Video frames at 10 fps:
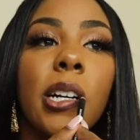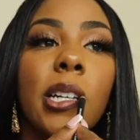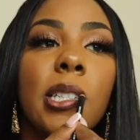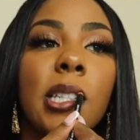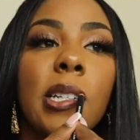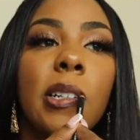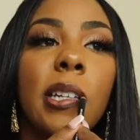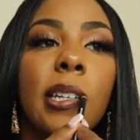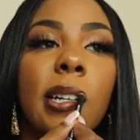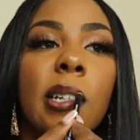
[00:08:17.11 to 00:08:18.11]
It's
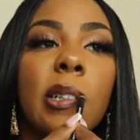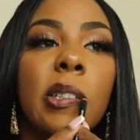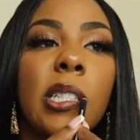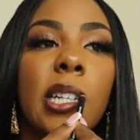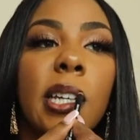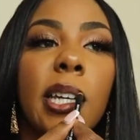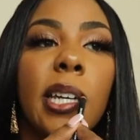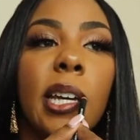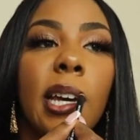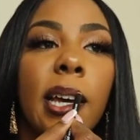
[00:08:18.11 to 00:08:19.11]
low-key a OG.